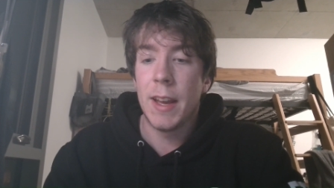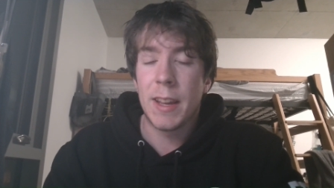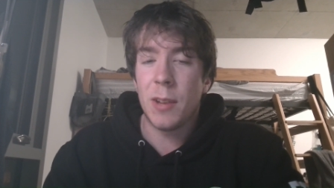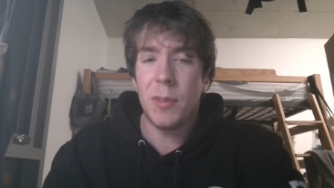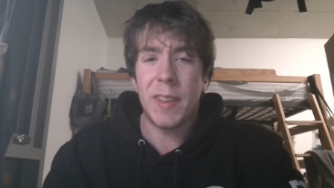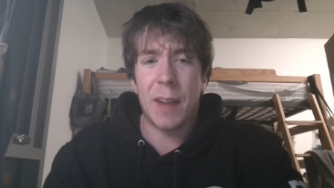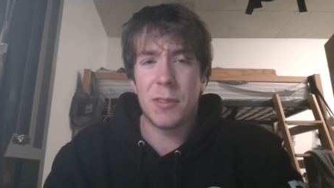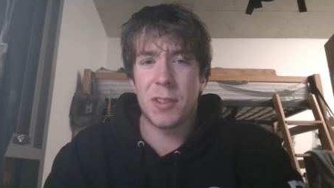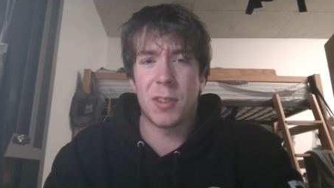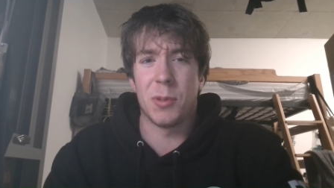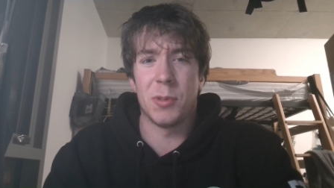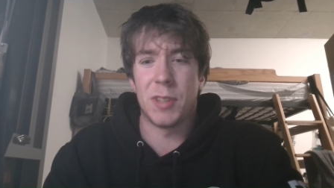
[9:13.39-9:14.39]
He only
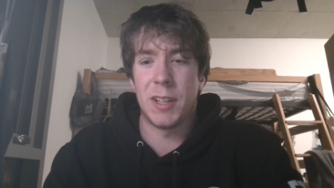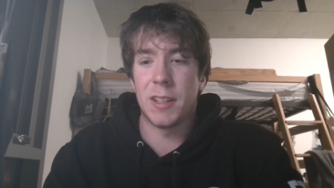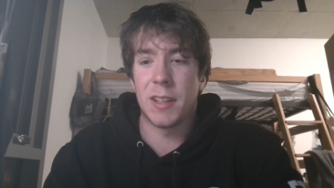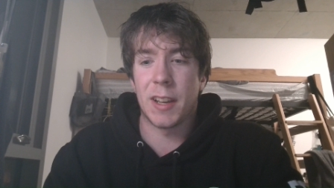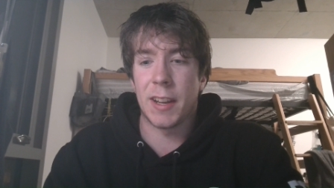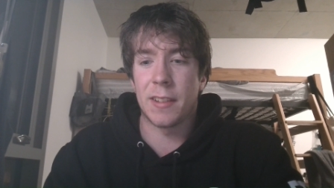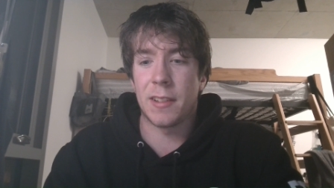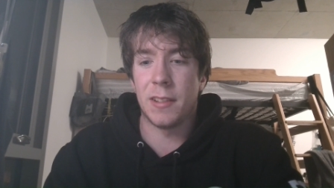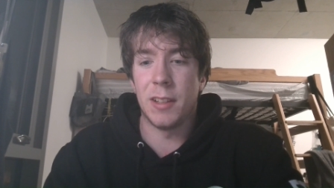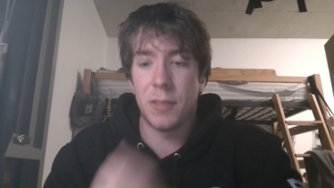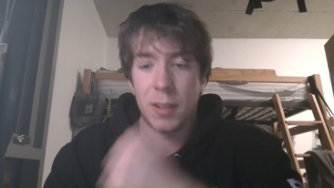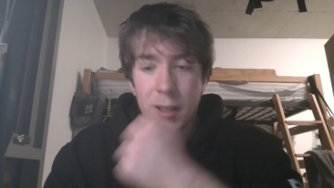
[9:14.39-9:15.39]
averages 13 against
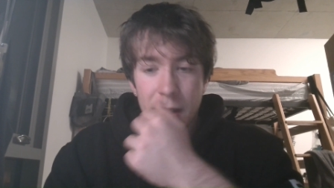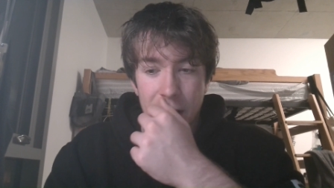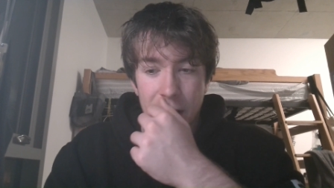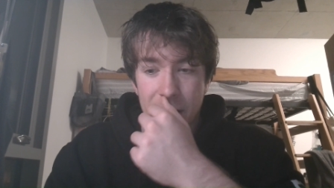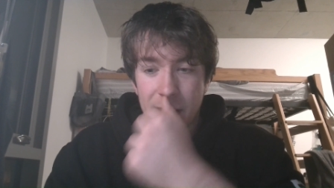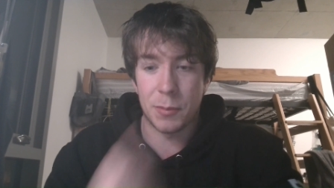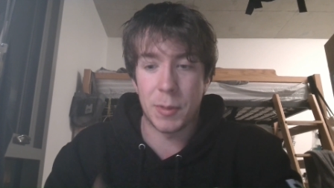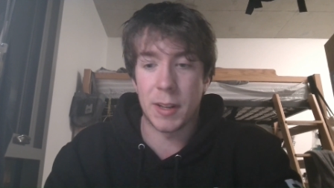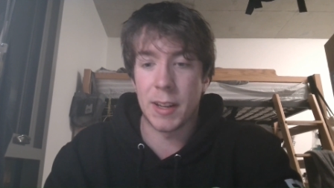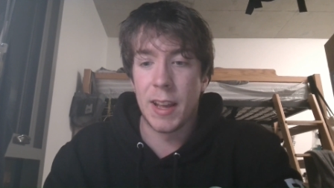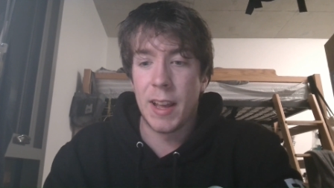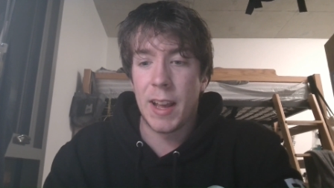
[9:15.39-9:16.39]
Cleveland, and he's
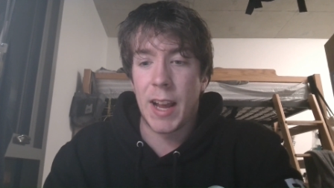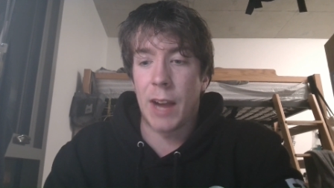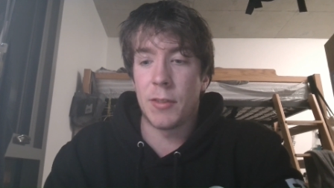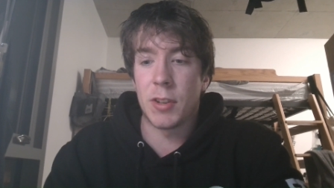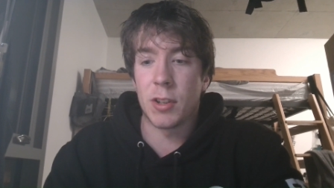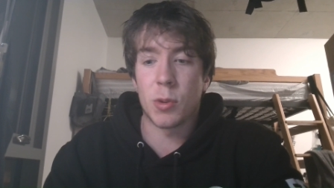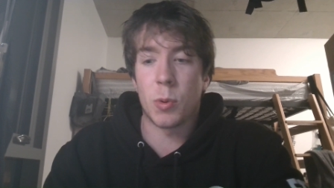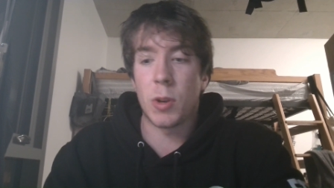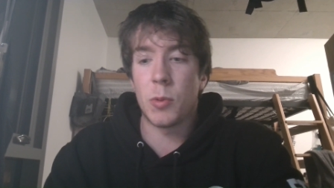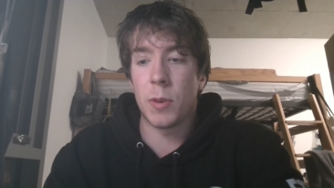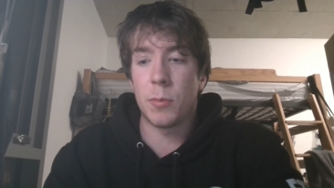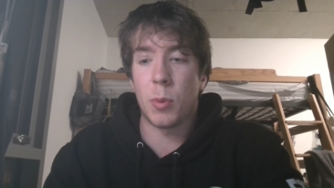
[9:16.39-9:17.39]
been averaging
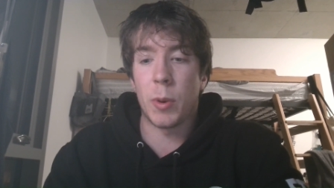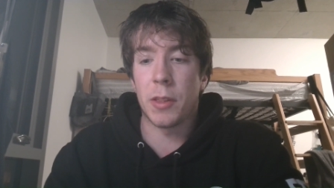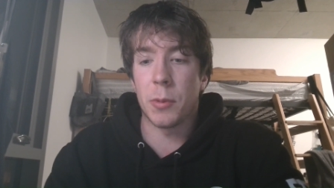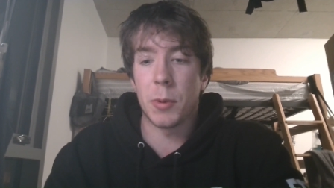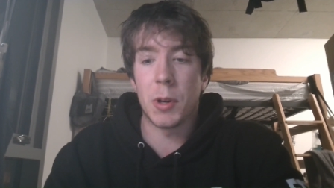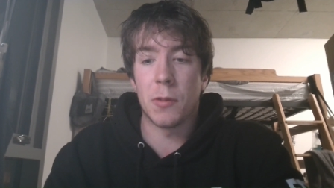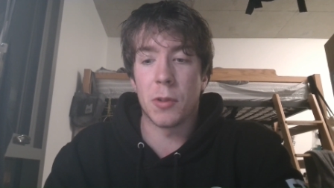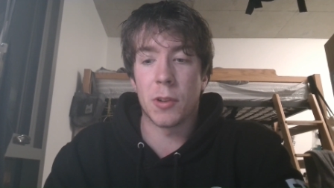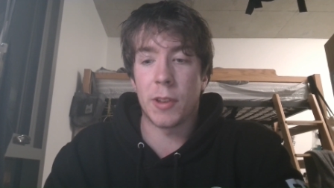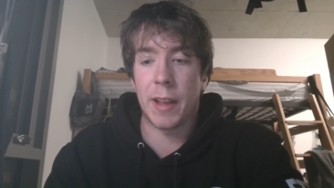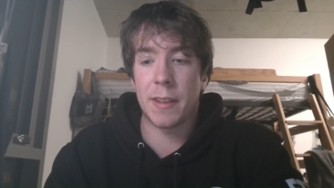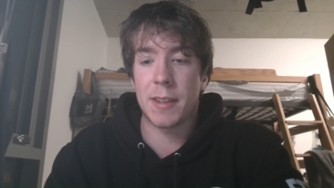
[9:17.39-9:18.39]
21.3 over
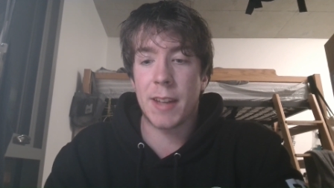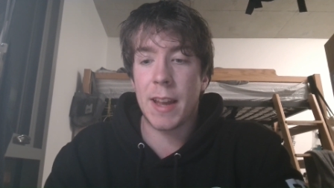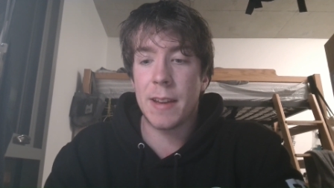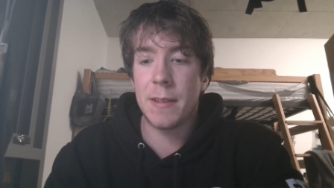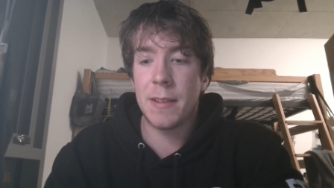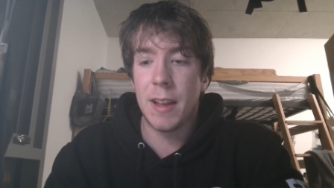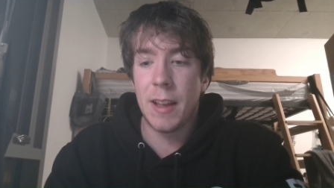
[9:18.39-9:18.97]
his last 10.